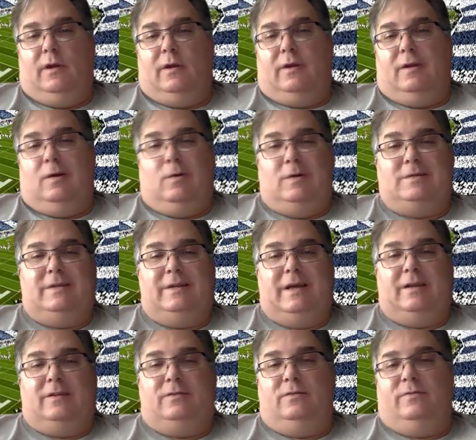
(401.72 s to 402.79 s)
you know, it wasn't
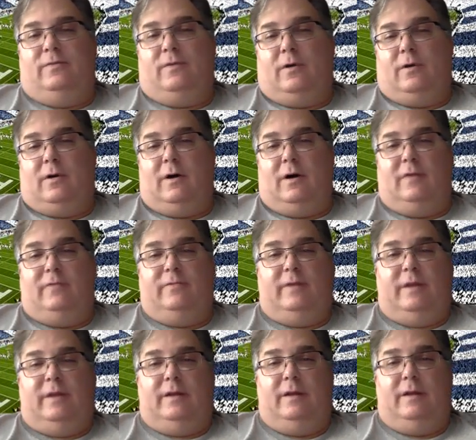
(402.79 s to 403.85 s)
that too far off.
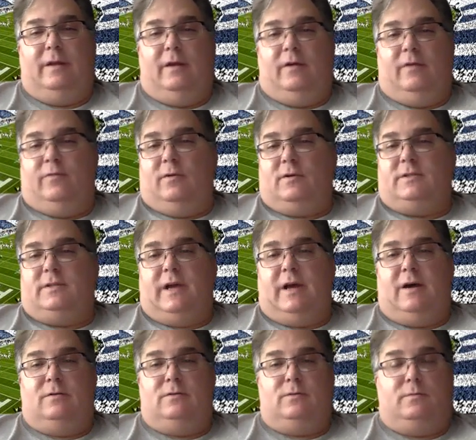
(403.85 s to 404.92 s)
And first
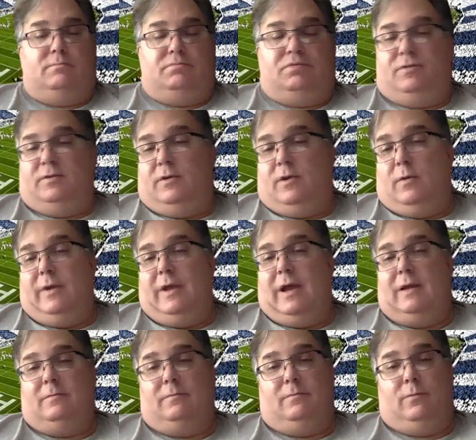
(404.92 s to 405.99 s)
downs, you know, we
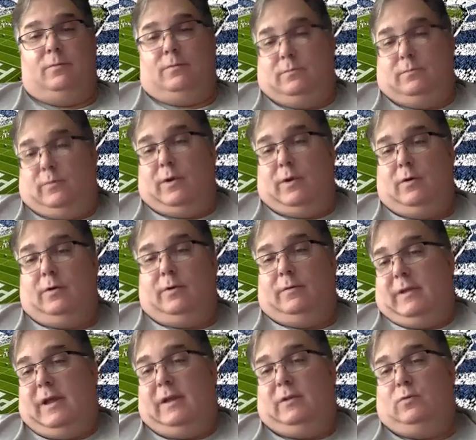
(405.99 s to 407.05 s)
had, we were only,
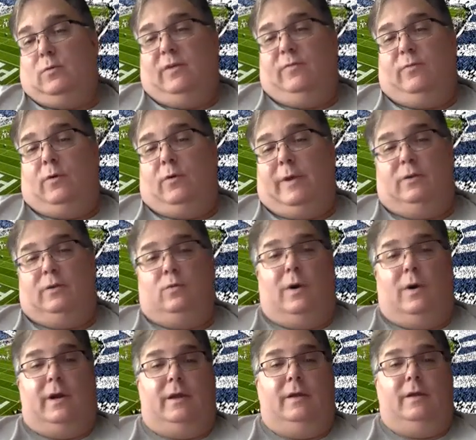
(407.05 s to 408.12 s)
they had 24, we had
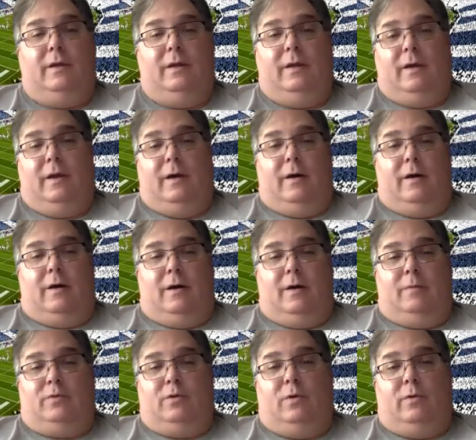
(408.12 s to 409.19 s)
20.
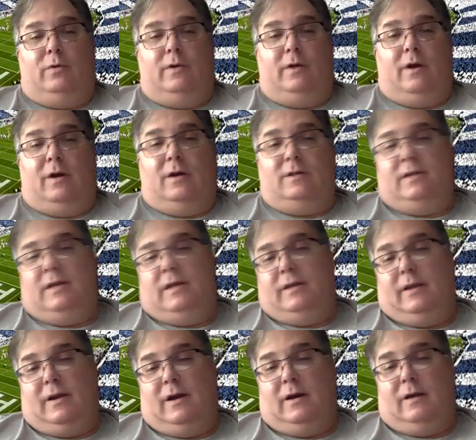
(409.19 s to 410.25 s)
Um, total yards, yeah,
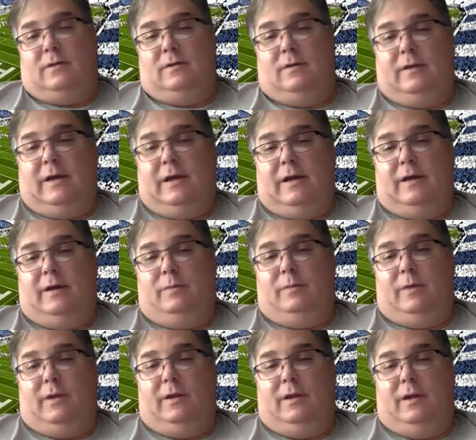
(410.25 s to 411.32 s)
they got us on that end.
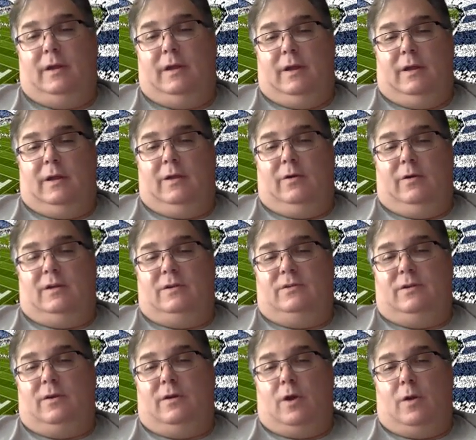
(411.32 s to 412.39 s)
But, you know,
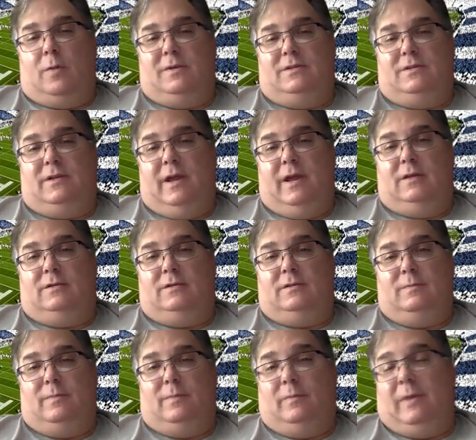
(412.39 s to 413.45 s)
considering our mistakes,
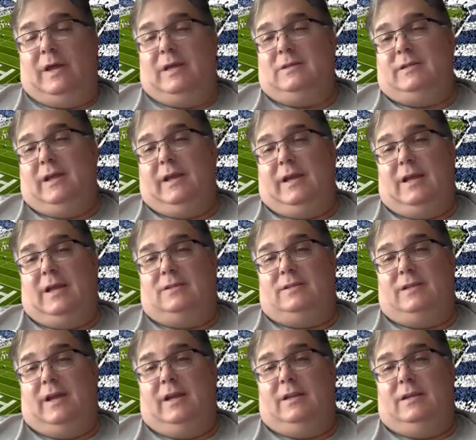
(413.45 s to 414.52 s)
Penn State
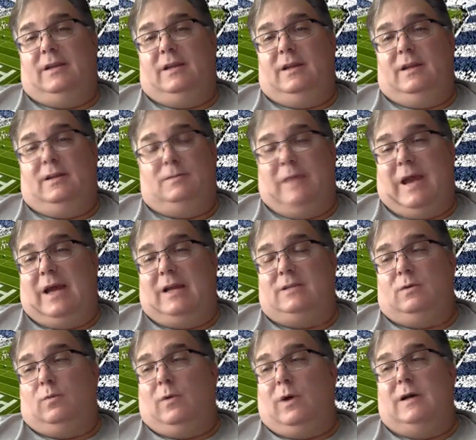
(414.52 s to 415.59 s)
stayed, as bad as
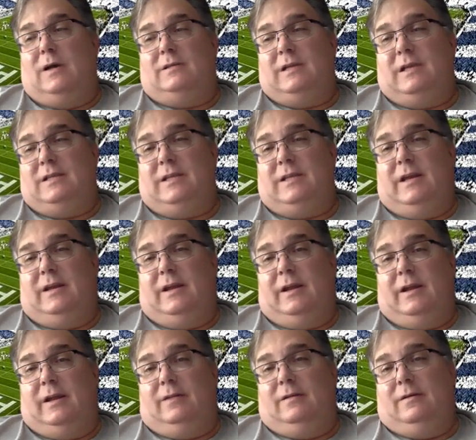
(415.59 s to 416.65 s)
it was, they stayed in it,